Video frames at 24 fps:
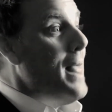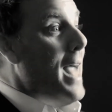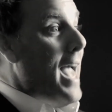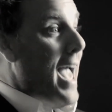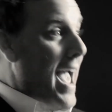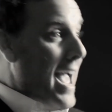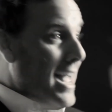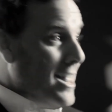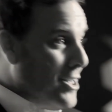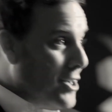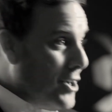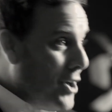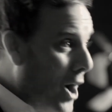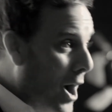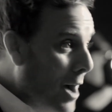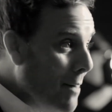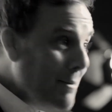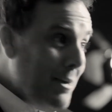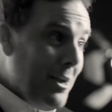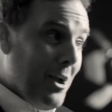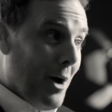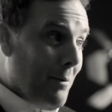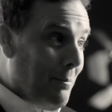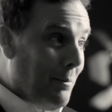and
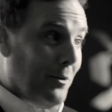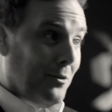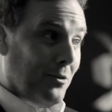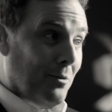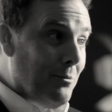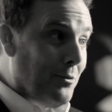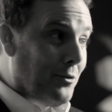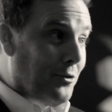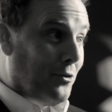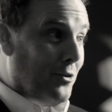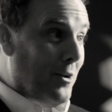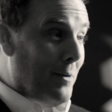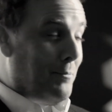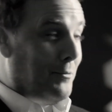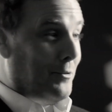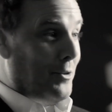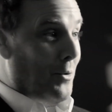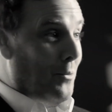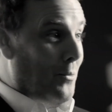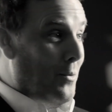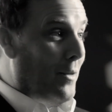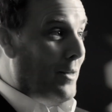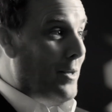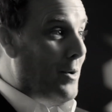coming up with some scripts that
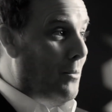really